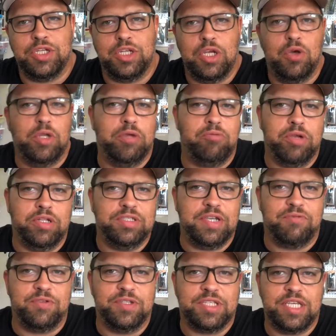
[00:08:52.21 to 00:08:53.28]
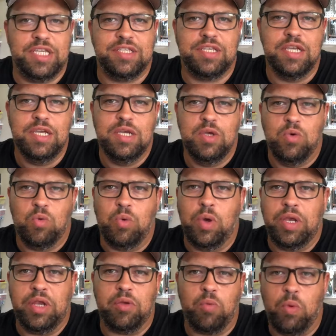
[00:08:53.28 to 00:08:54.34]
The only real difference is
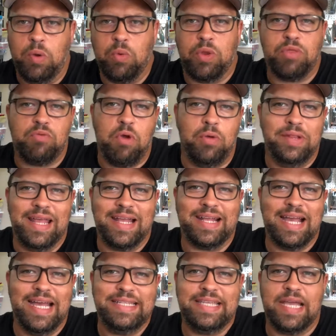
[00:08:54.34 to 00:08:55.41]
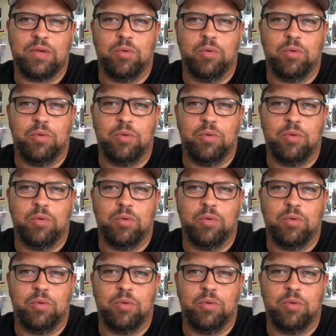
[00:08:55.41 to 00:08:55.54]
when we're throwing that Keitech,